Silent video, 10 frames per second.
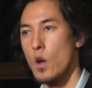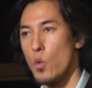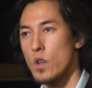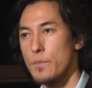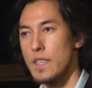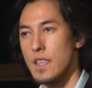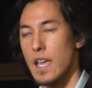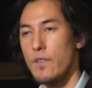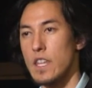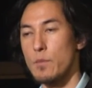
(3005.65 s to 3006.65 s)
would have been
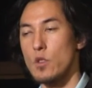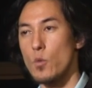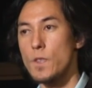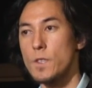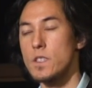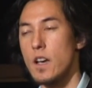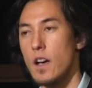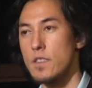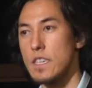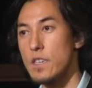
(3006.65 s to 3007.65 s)
alive and able to witness
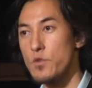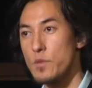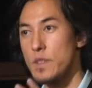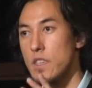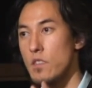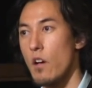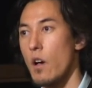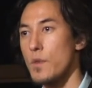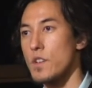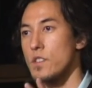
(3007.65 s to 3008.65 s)
Gandhi, he would have been in awe
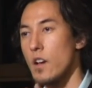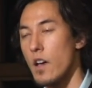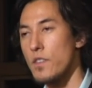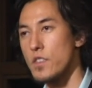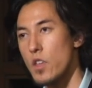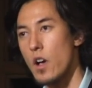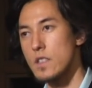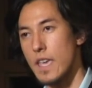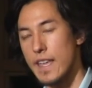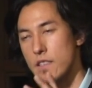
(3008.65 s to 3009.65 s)
because Gandhi
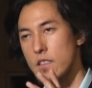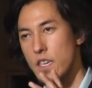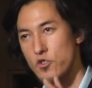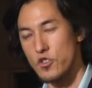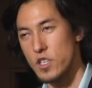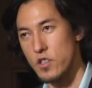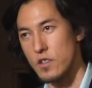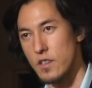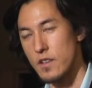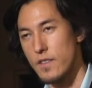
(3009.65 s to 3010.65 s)
thought tactically and strategically.